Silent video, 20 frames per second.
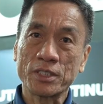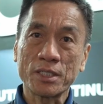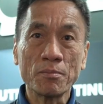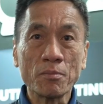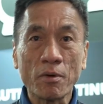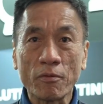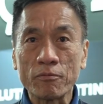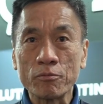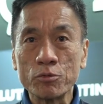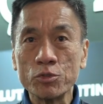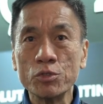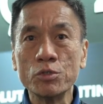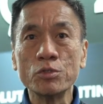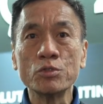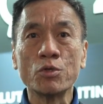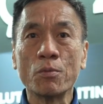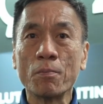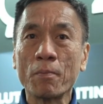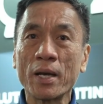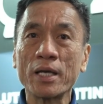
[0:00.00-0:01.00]
some of
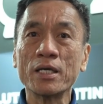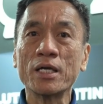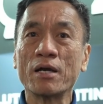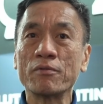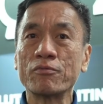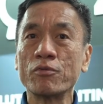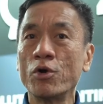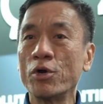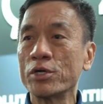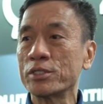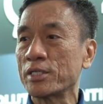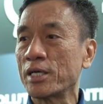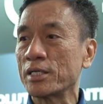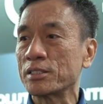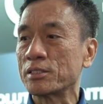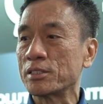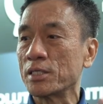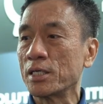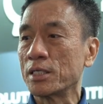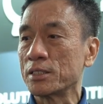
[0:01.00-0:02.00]
you, you might have heard
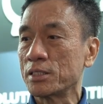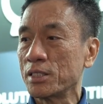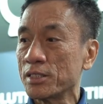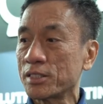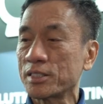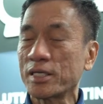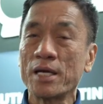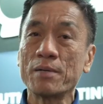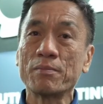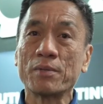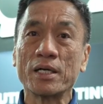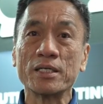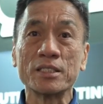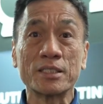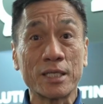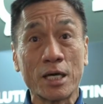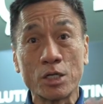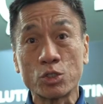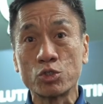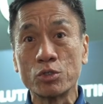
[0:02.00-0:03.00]
that this camera
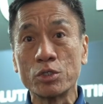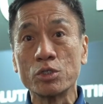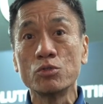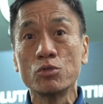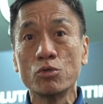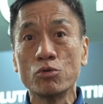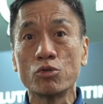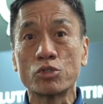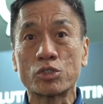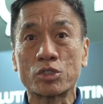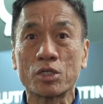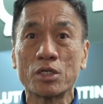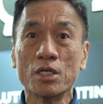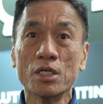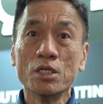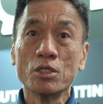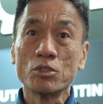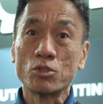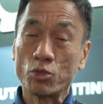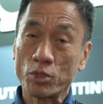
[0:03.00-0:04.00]
is actually used
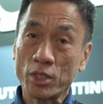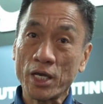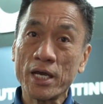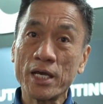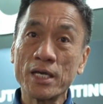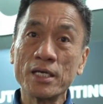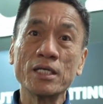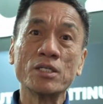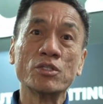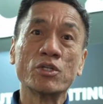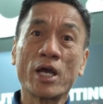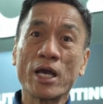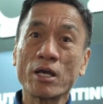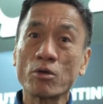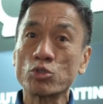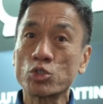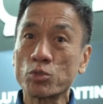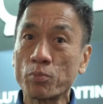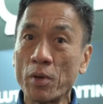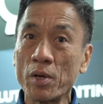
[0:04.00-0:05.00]
today in the
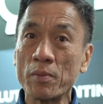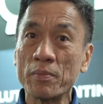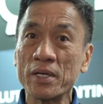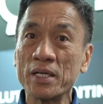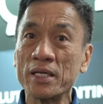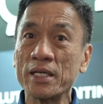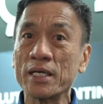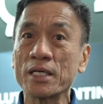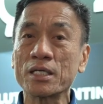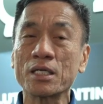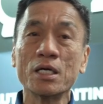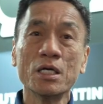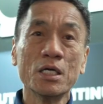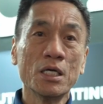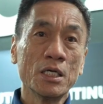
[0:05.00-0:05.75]
English Premier League.